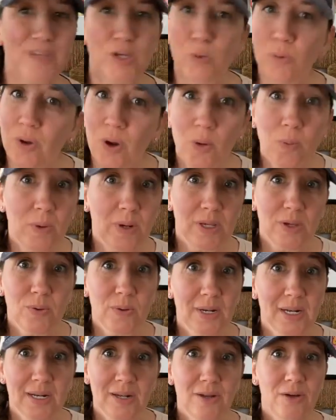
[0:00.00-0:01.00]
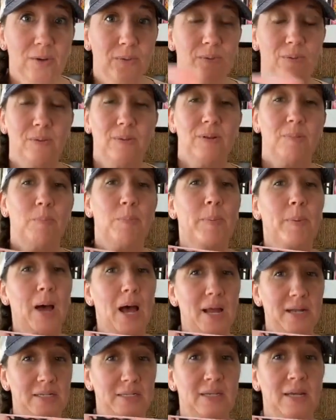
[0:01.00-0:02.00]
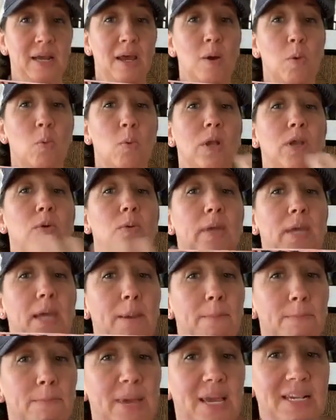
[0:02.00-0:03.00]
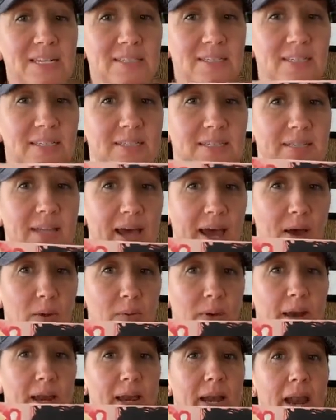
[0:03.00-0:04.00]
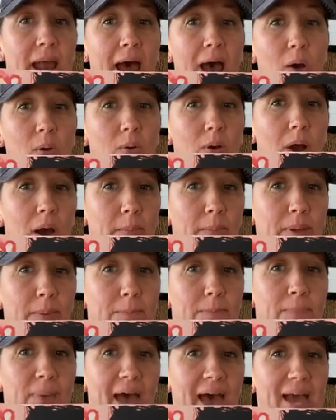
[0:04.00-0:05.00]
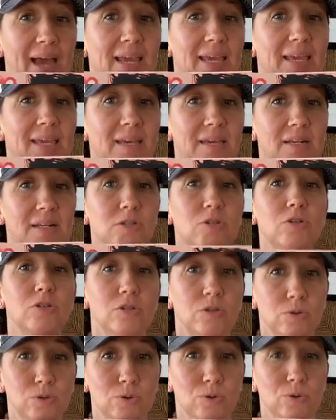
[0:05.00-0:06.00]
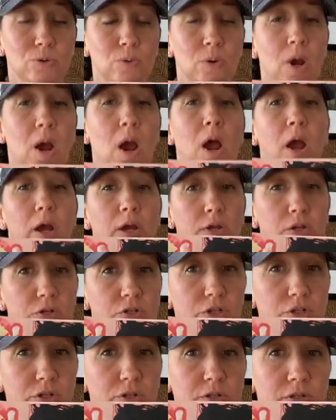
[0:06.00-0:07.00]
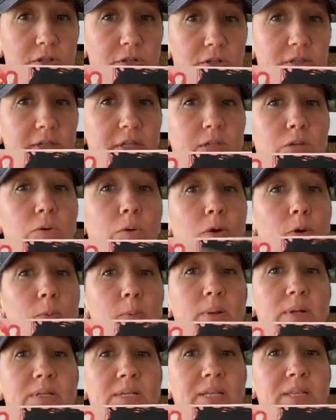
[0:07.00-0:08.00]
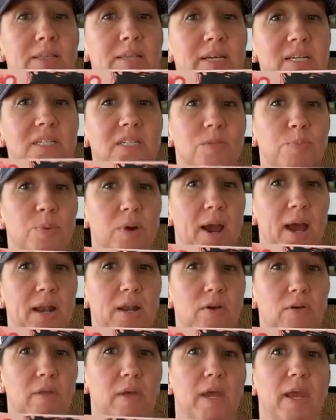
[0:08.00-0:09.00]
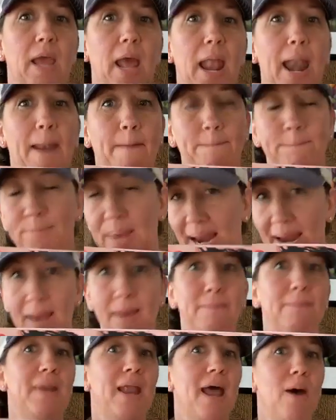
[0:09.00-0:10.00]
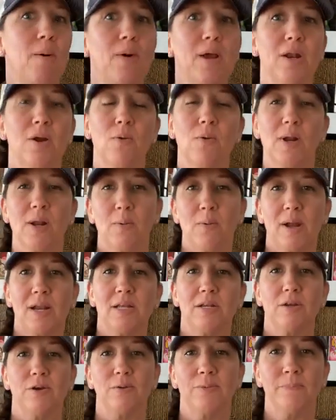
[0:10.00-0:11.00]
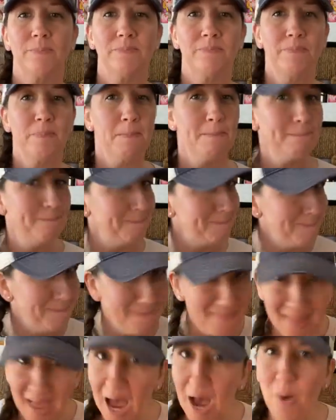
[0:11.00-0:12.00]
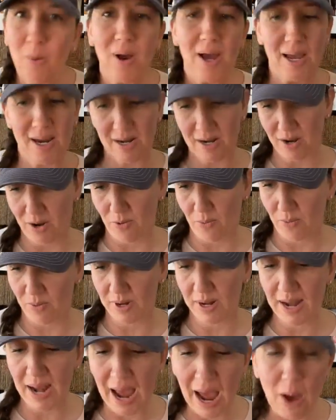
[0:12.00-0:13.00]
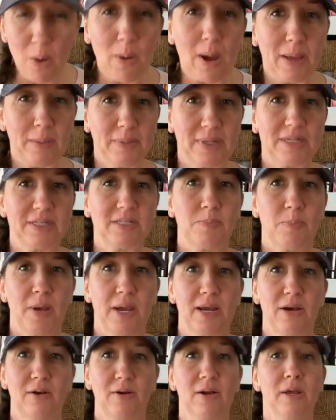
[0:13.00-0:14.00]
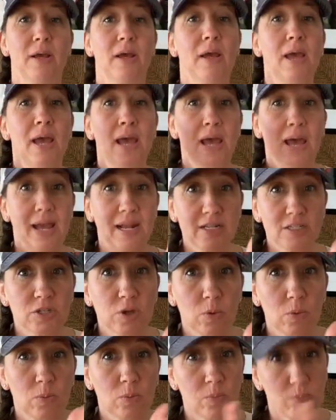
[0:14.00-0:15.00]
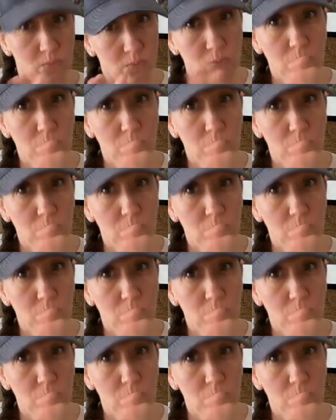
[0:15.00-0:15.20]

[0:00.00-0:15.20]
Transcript: you know what you can do. But when you get bases down, now coming back into your journals and you open to this spread, you're like, bam, now I know what I want to do. Now I know. Now I'm inspired. And so